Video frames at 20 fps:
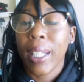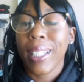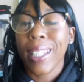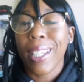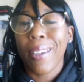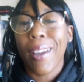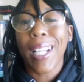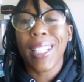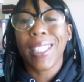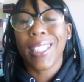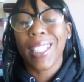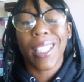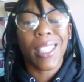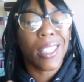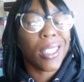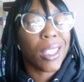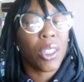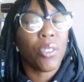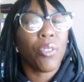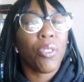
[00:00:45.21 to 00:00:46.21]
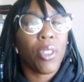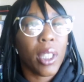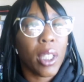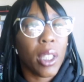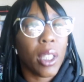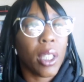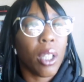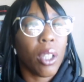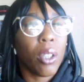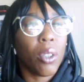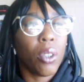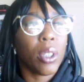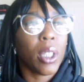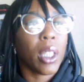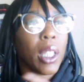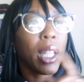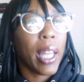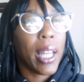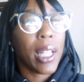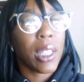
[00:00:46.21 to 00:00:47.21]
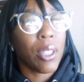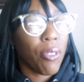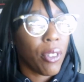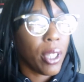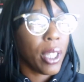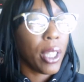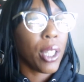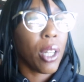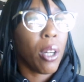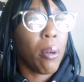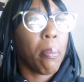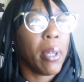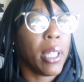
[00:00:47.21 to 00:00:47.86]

Now, I did this video, the last video,